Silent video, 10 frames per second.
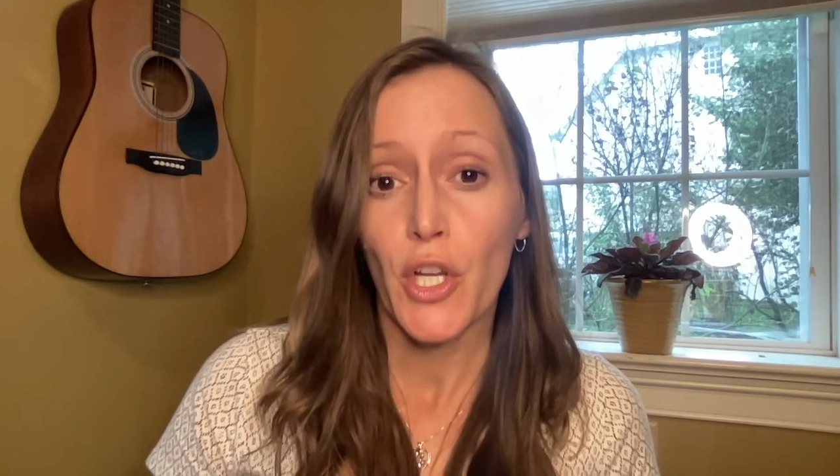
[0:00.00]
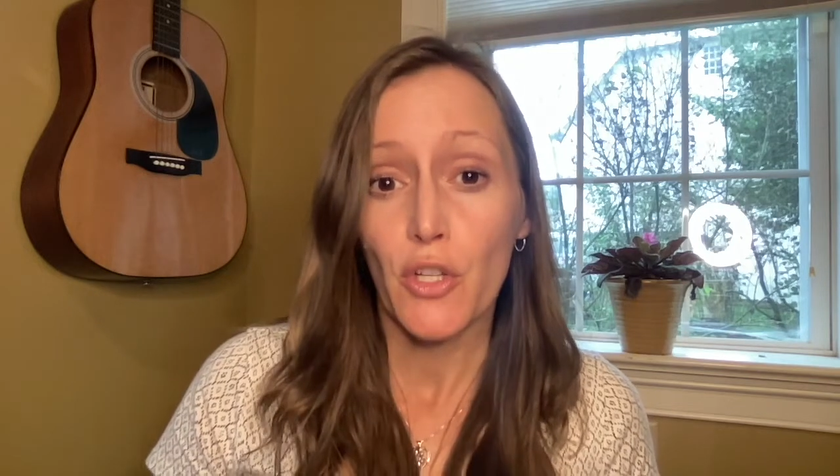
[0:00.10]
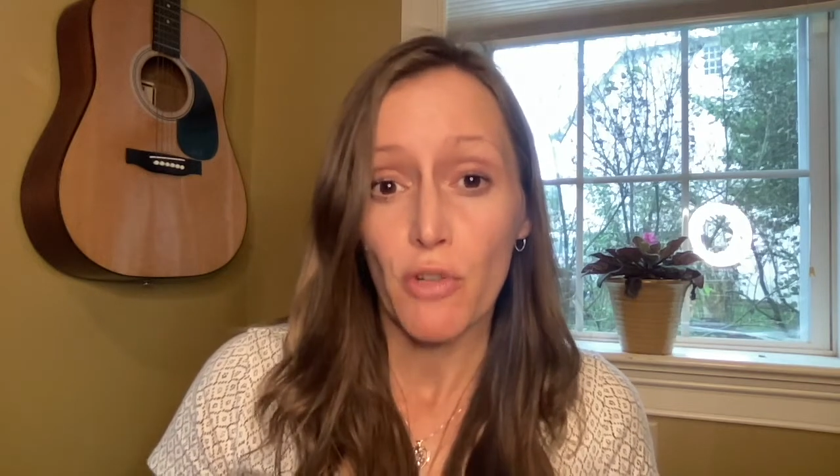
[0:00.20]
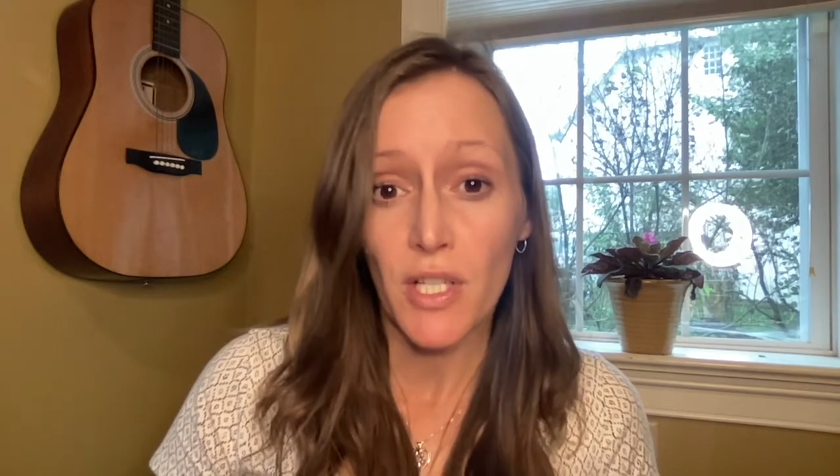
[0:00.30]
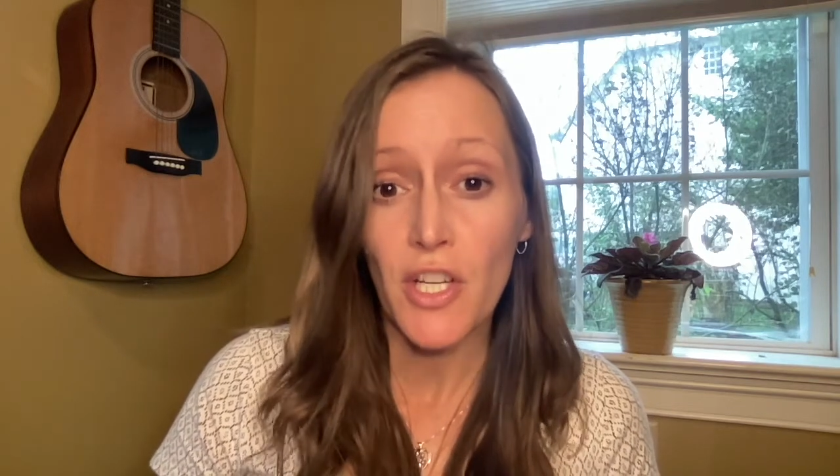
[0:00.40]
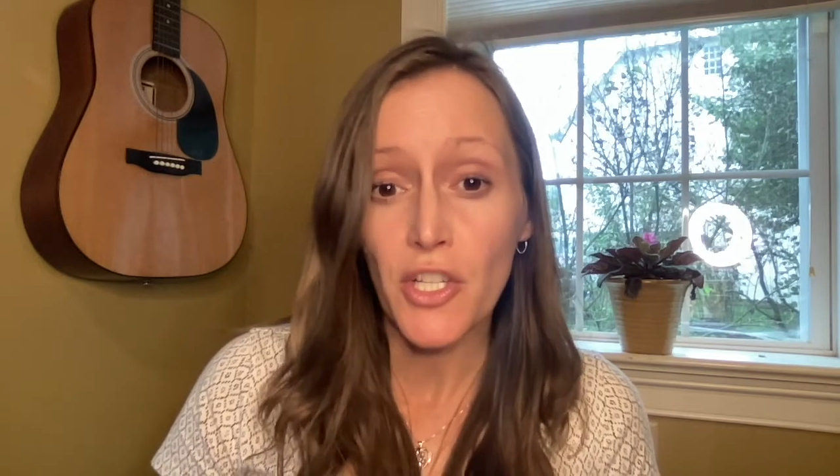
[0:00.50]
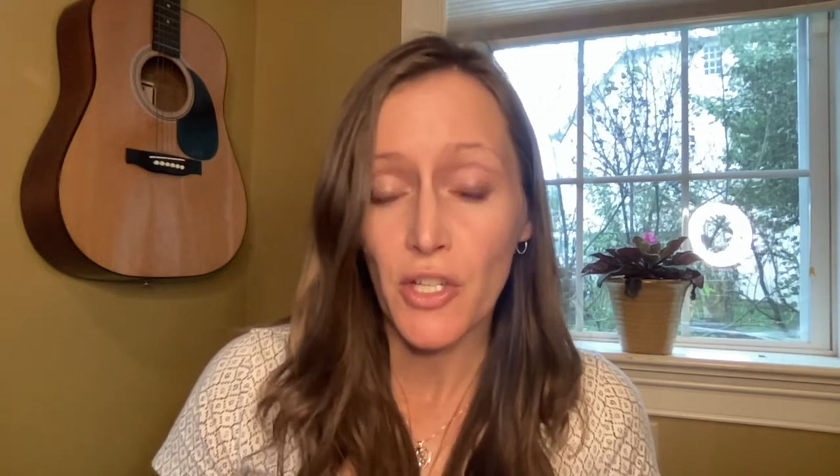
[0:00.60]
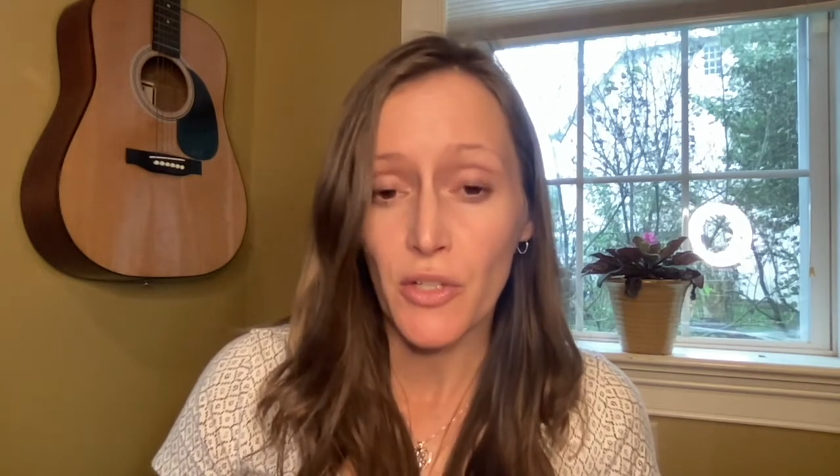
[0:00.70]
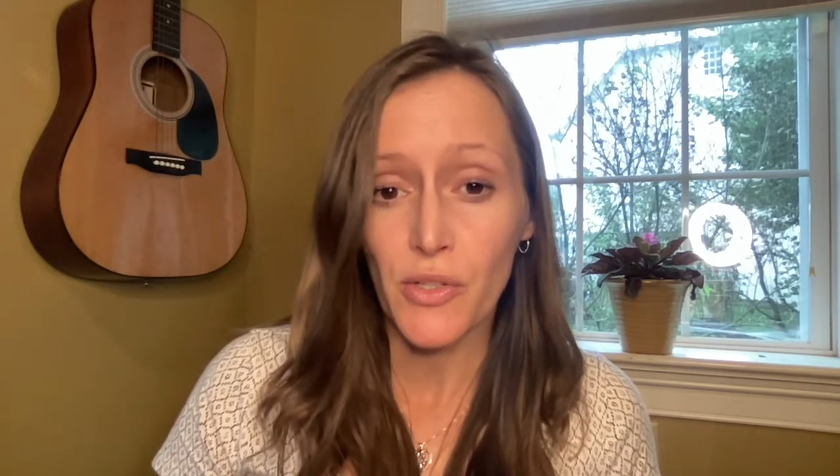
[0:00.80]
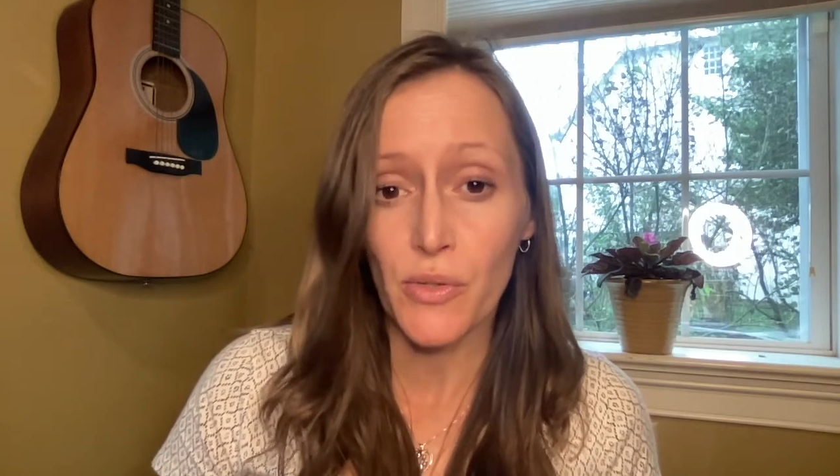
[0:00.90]

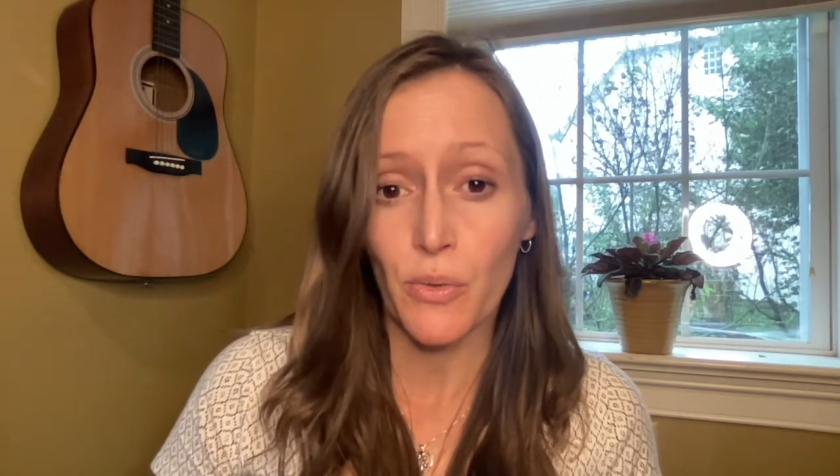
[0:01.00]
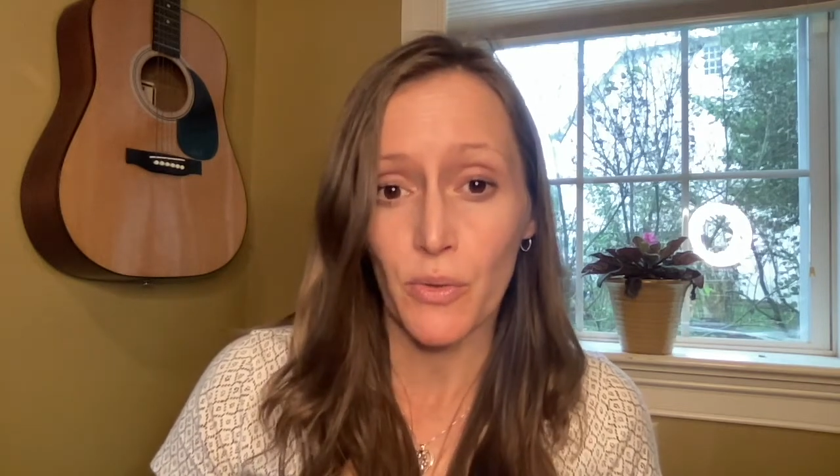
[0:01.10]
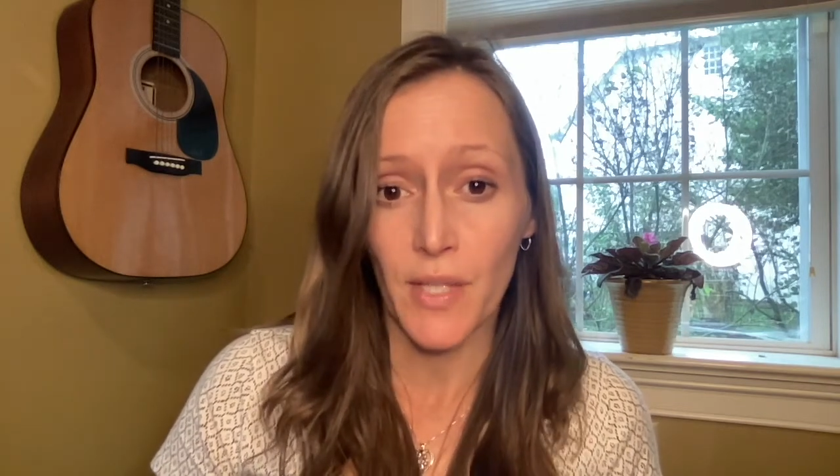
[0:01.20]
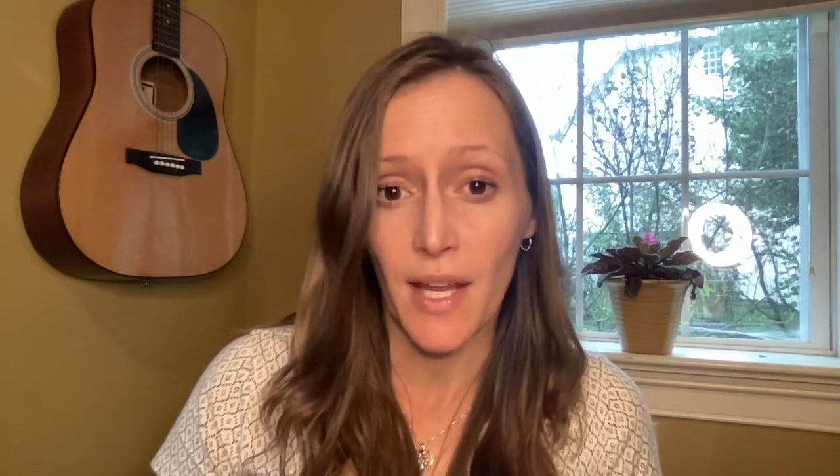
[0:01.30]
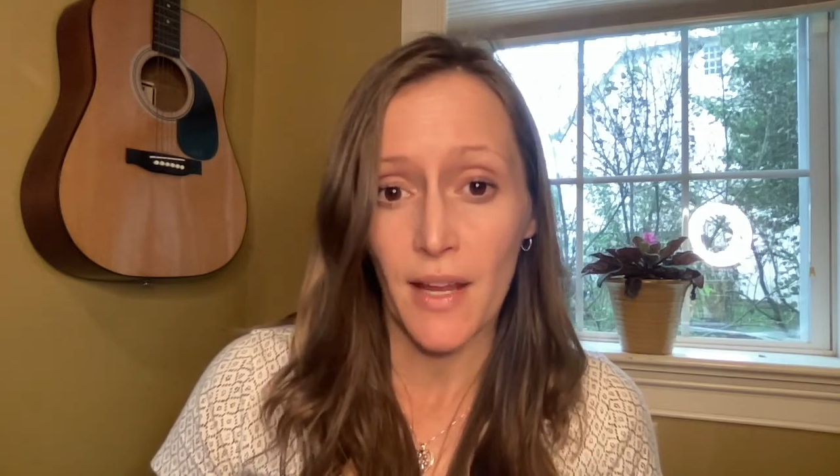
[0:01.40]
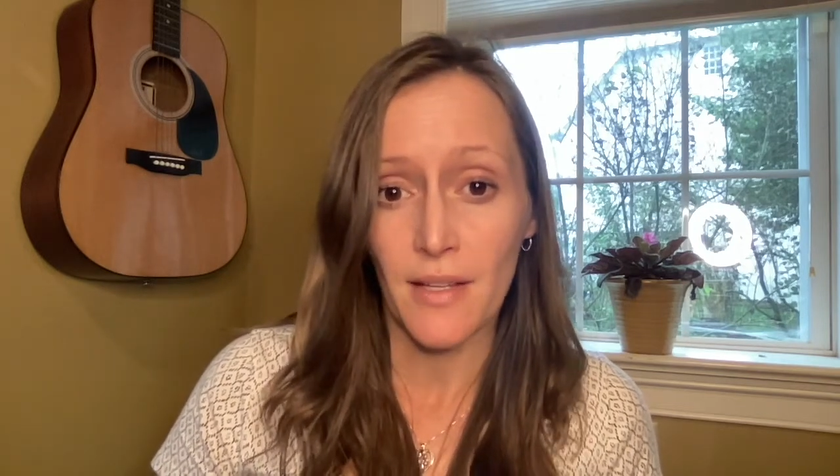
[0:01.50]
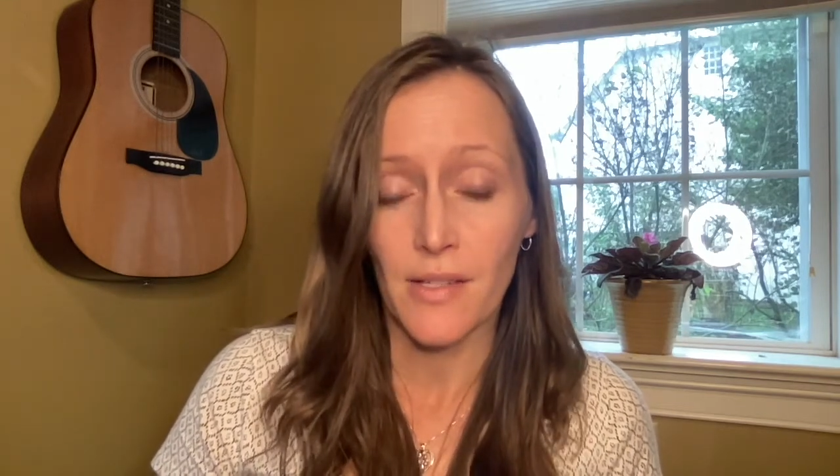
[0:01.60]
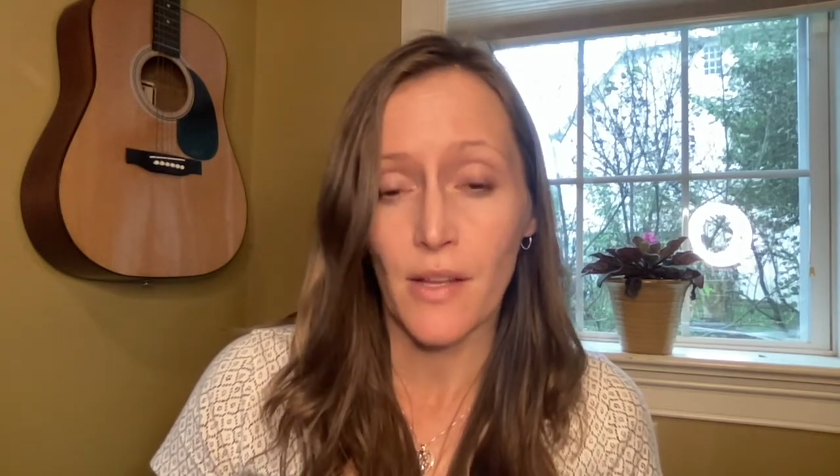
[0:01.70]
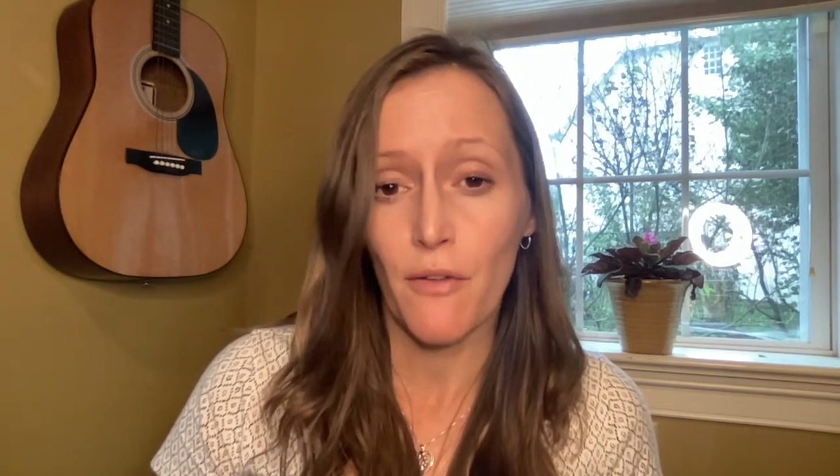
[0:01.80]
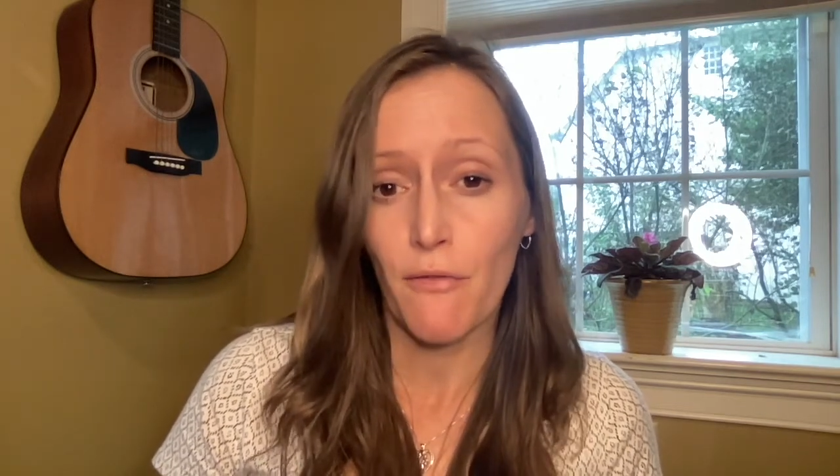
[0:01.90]
traditional school days